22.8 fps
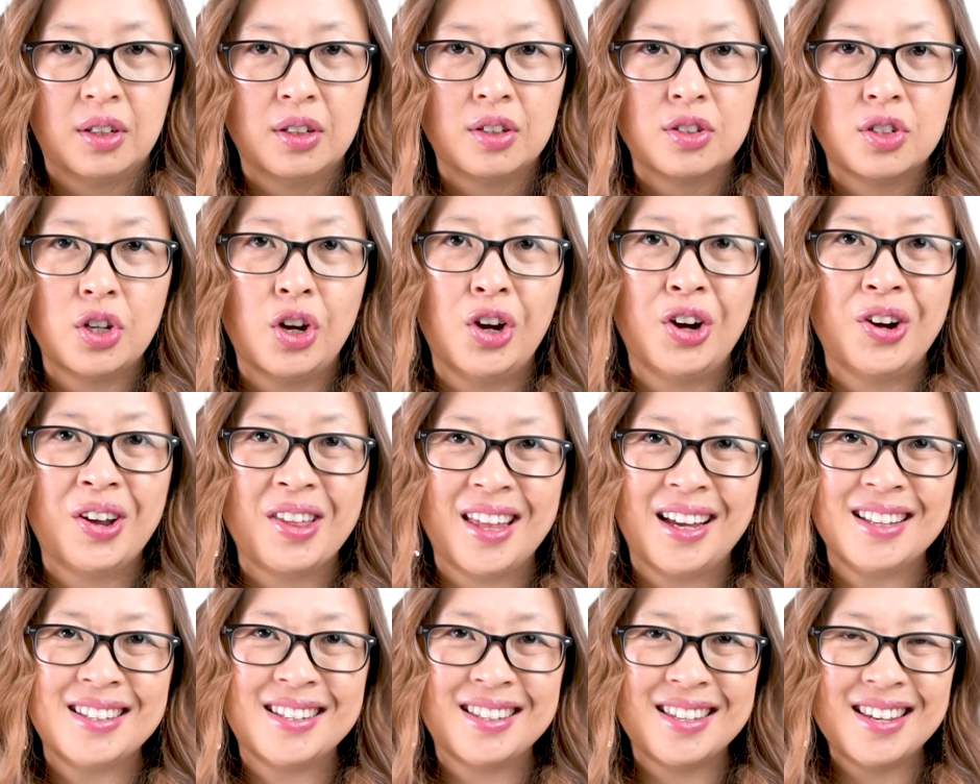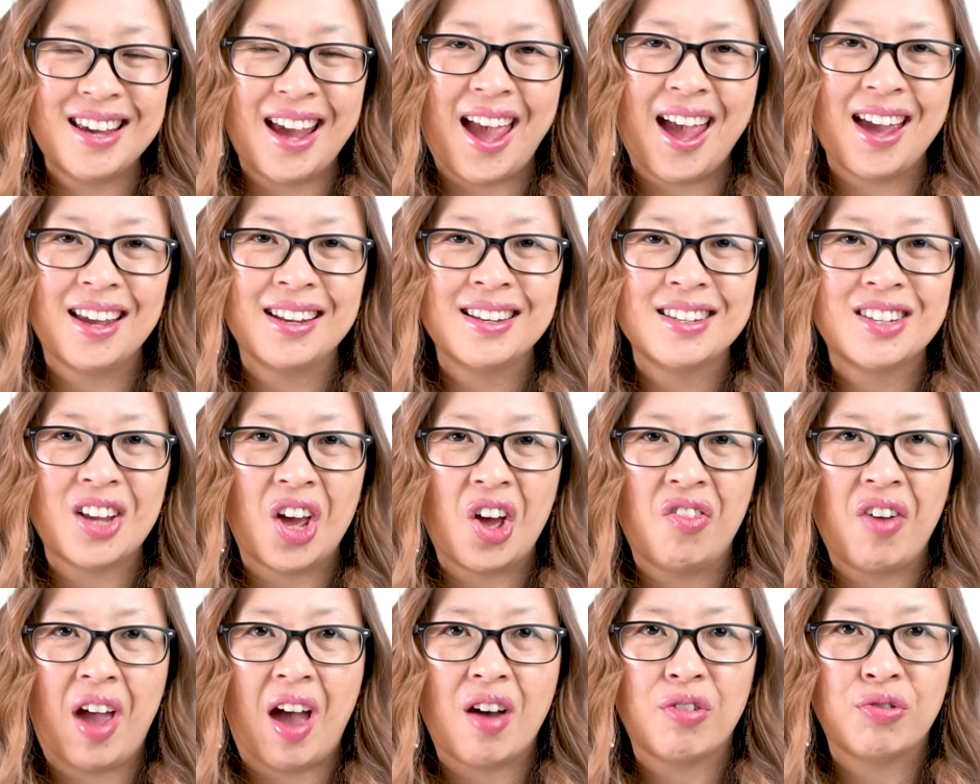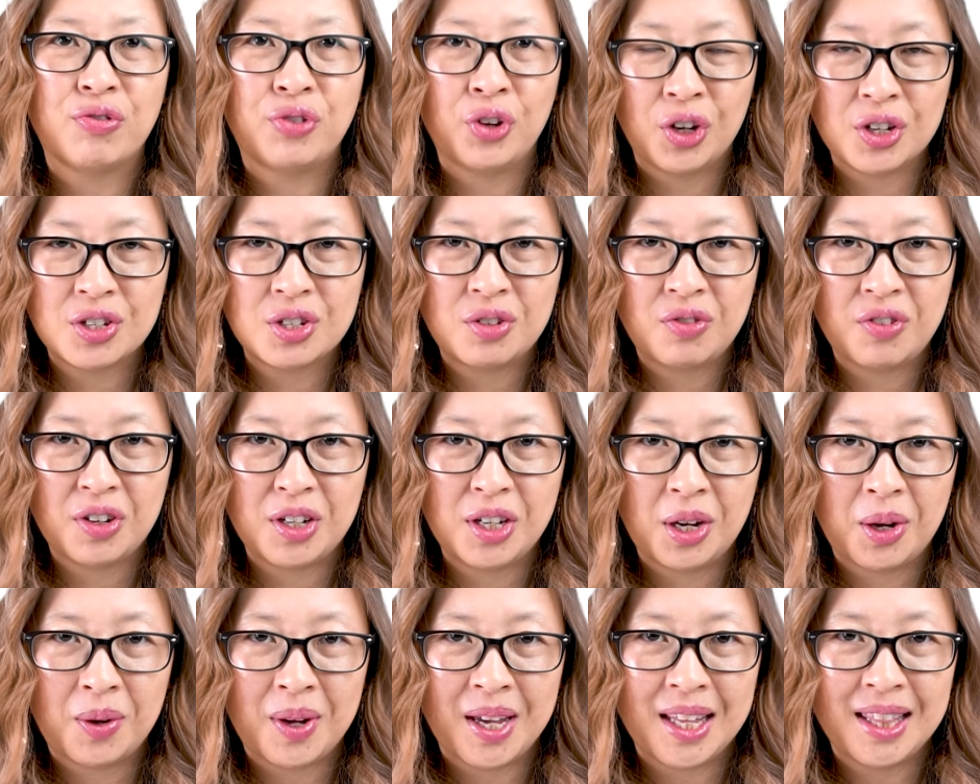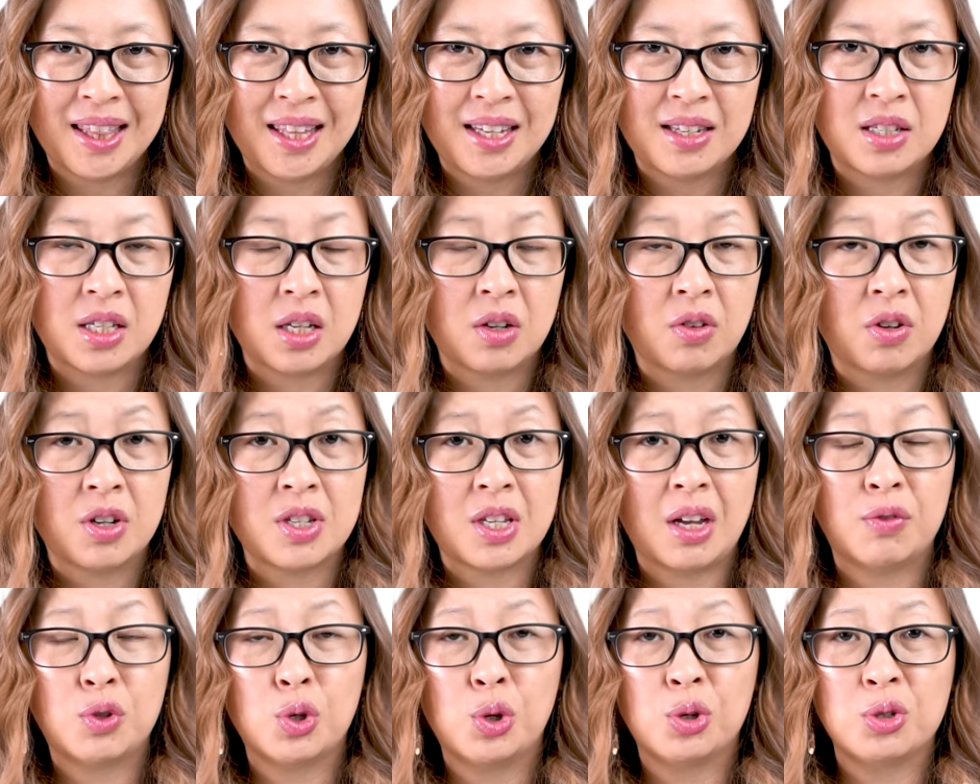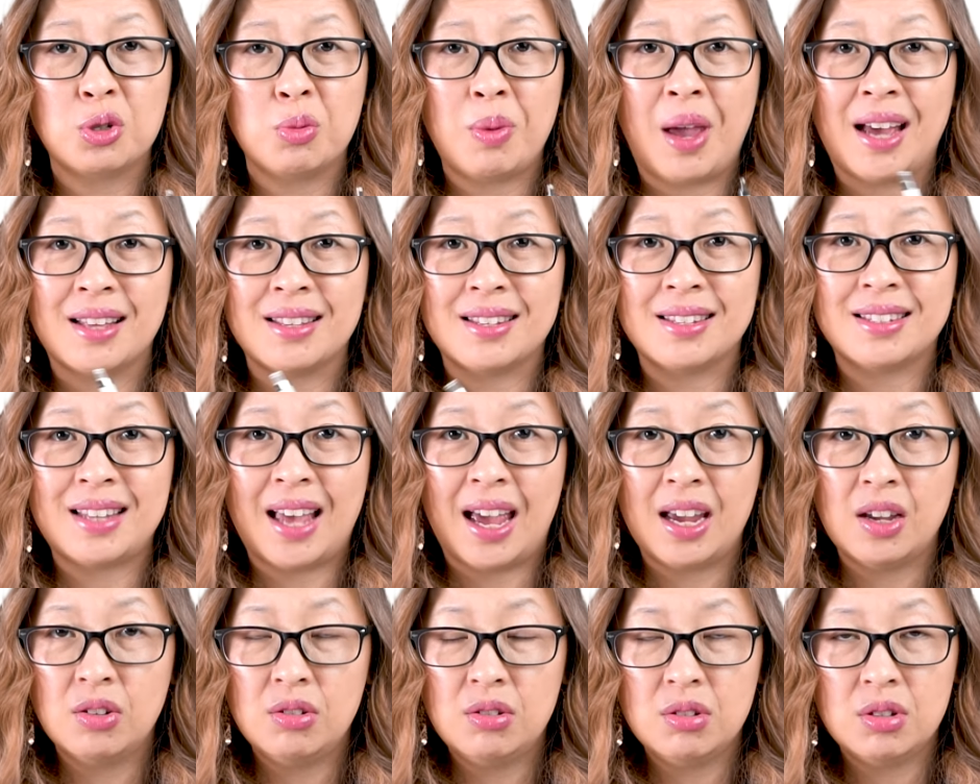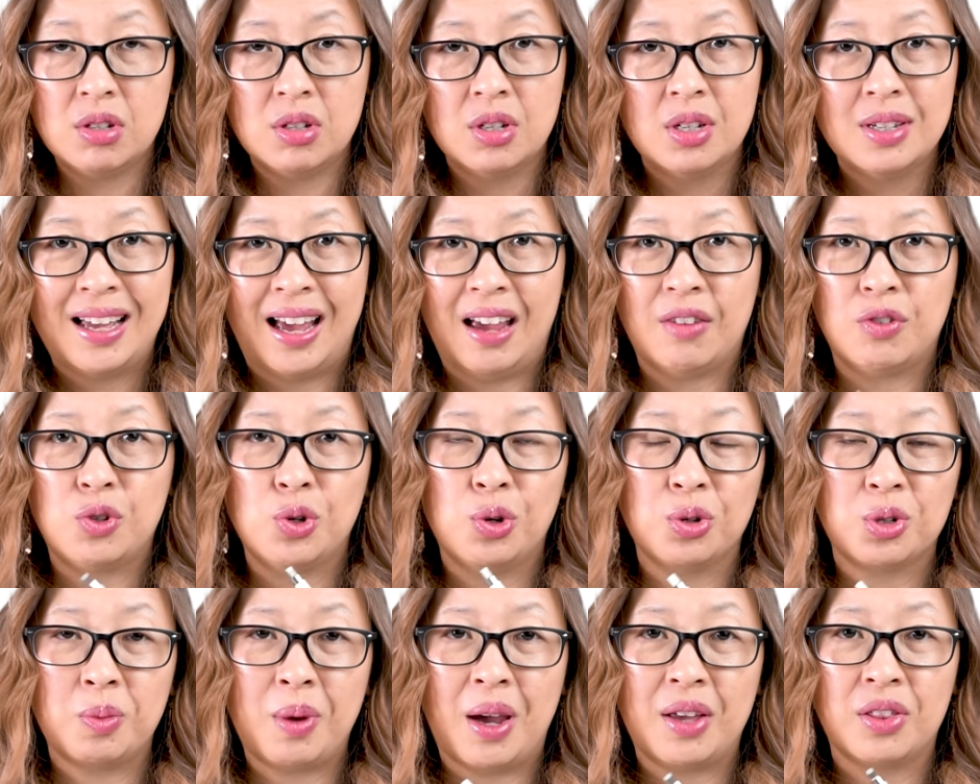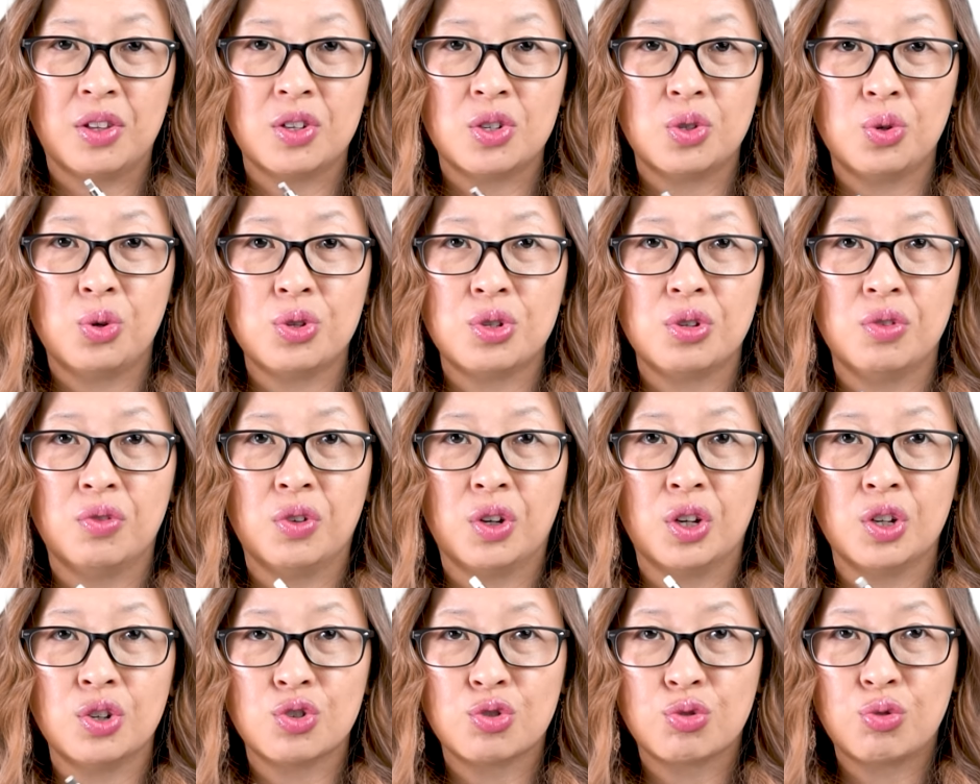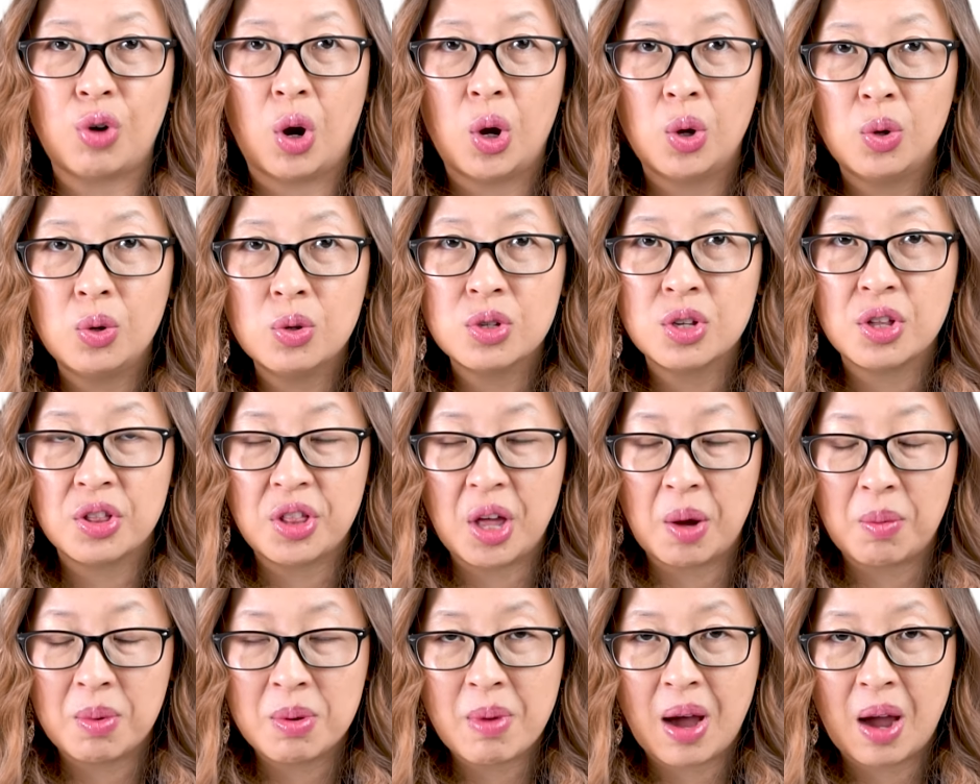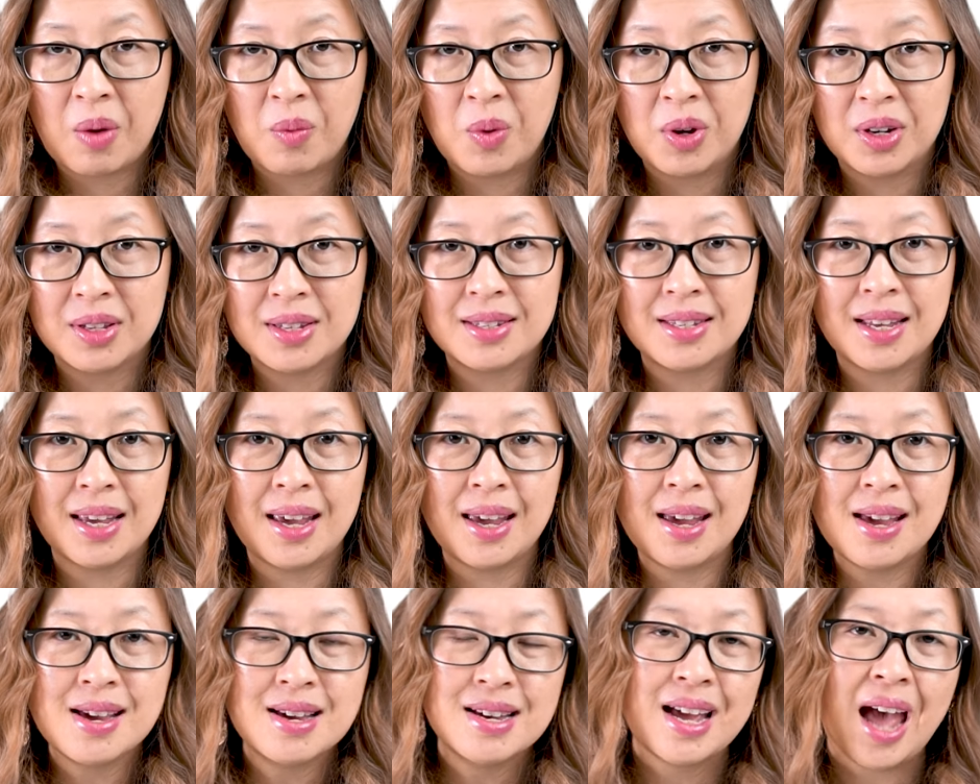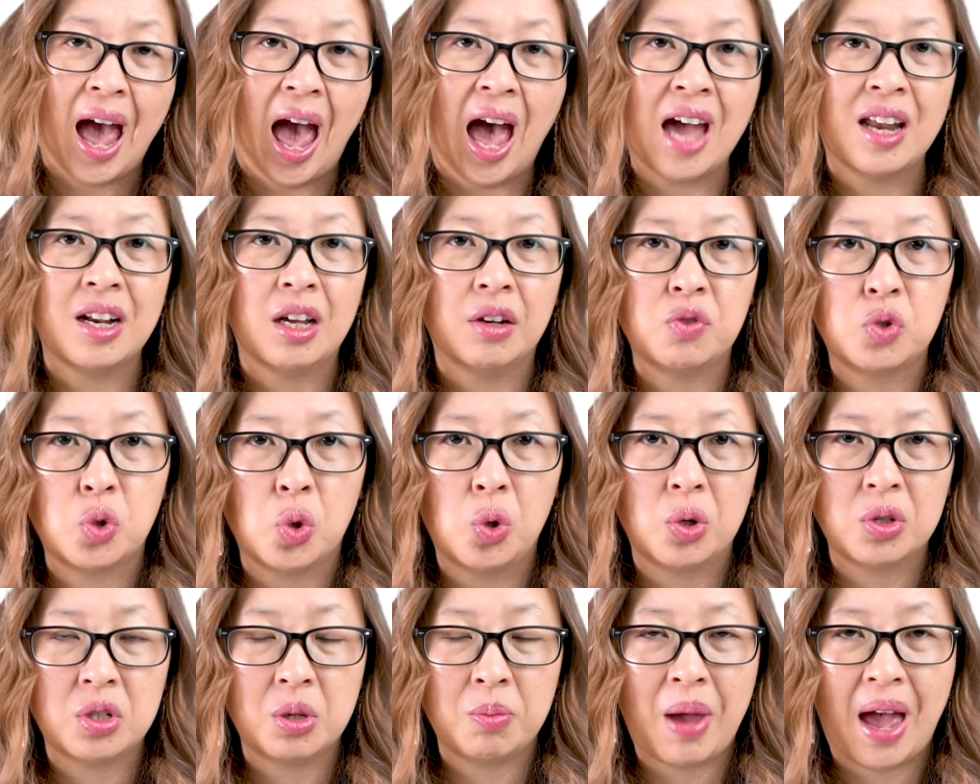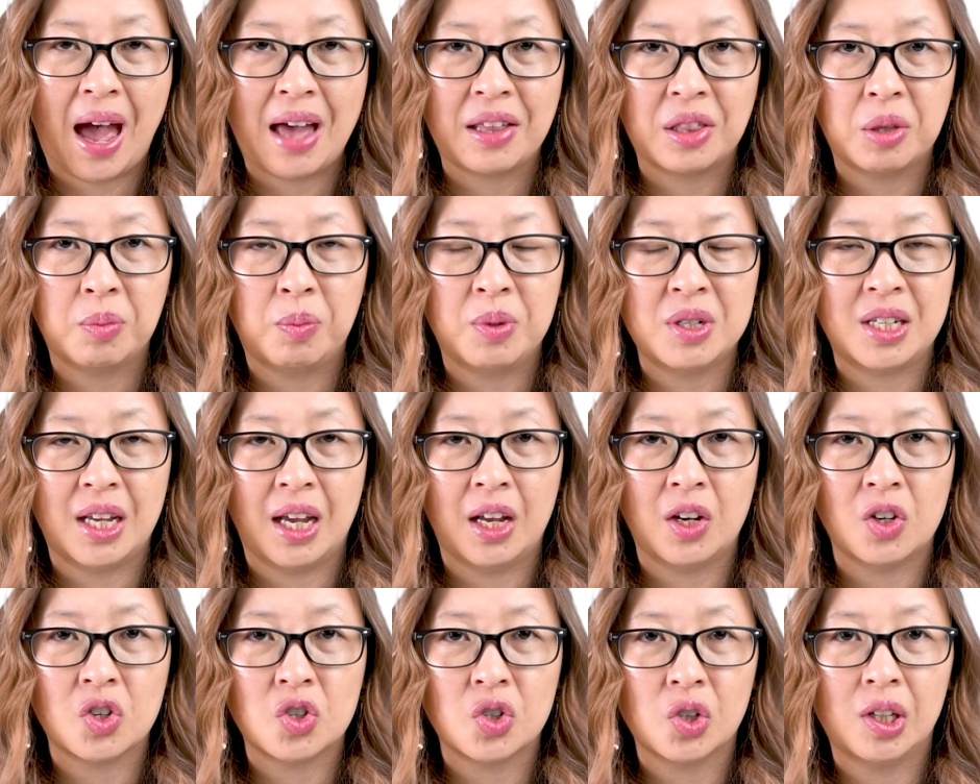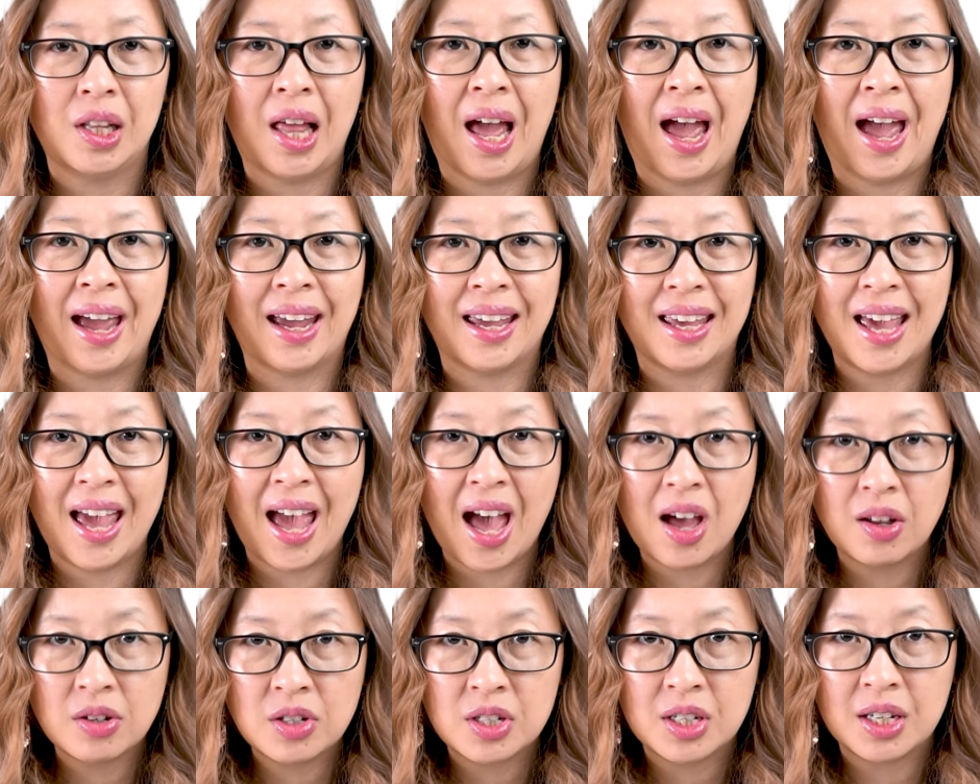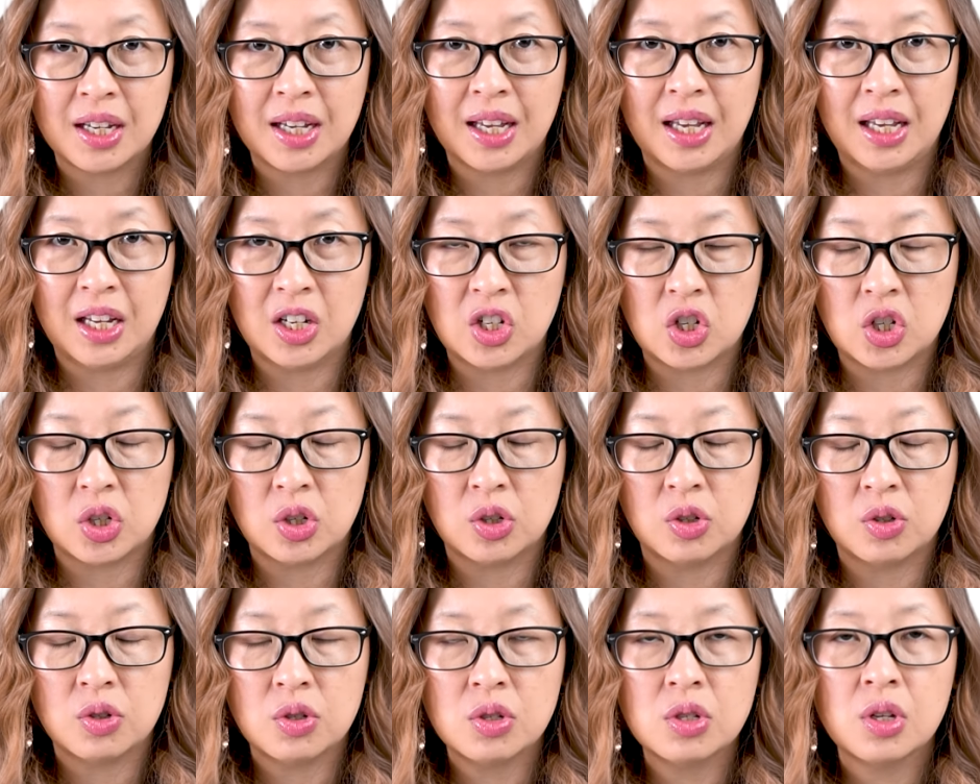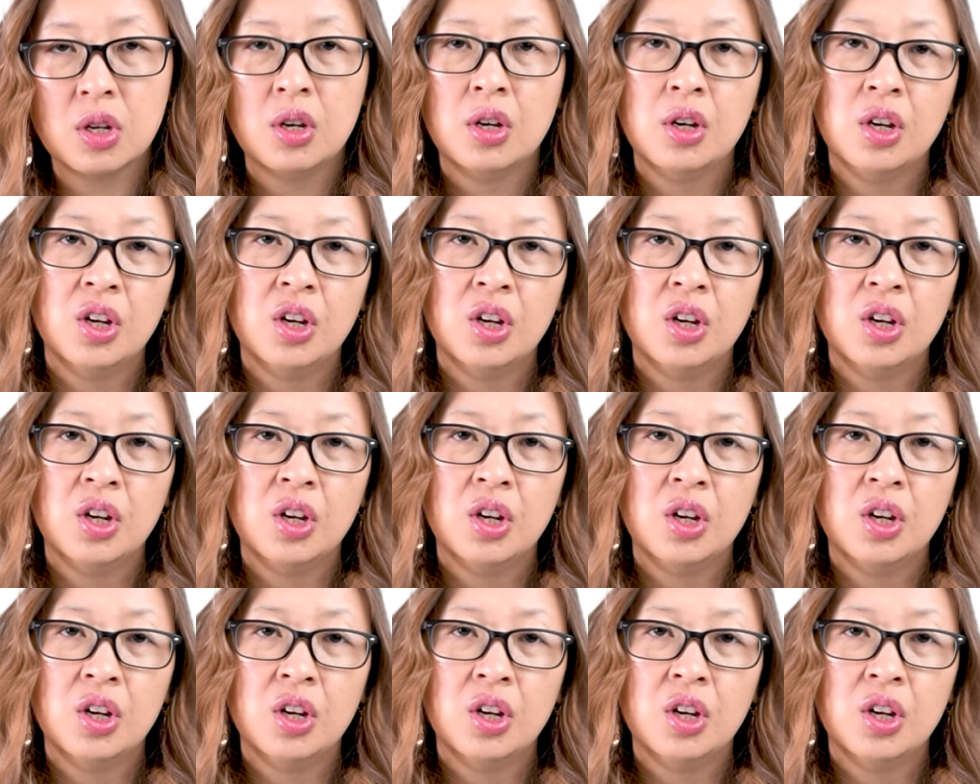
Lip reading: So that's the end of our first video in this series. I've talked about sales, I've talked about the sorts of controls that we might want to see, and I've talked about the potential accounting issues.